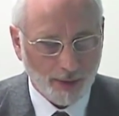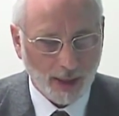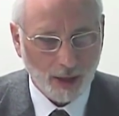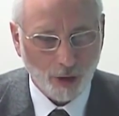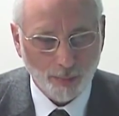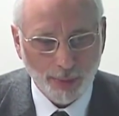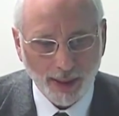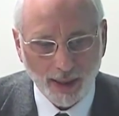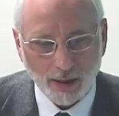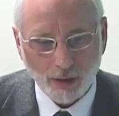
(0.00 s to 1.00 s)
They are
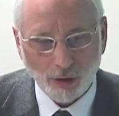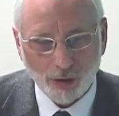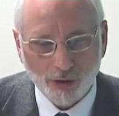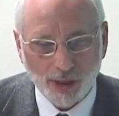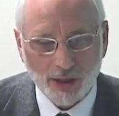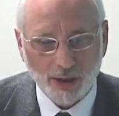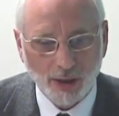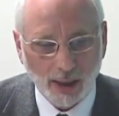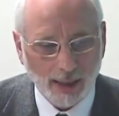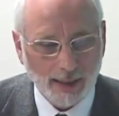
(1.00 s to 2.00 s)
compared, contrasted,
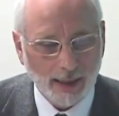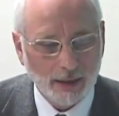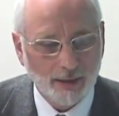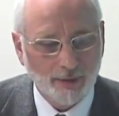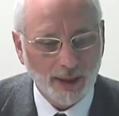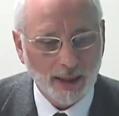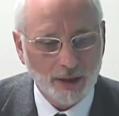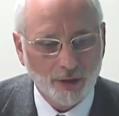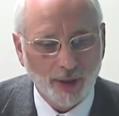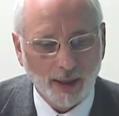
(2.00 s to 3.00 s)
and actively
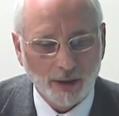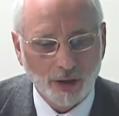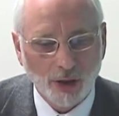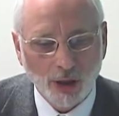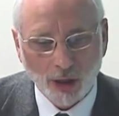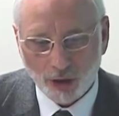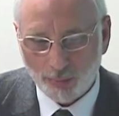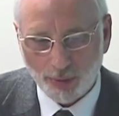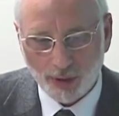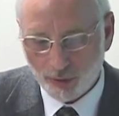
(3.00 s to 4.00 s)
interact to
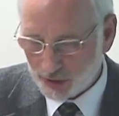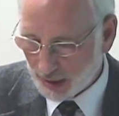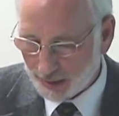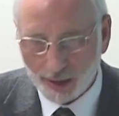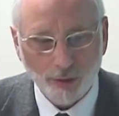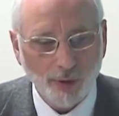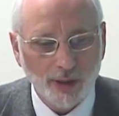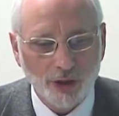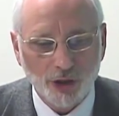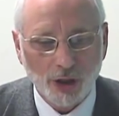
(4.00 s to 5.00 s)
produce an
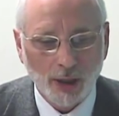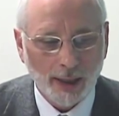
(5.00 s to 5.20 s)
enriched,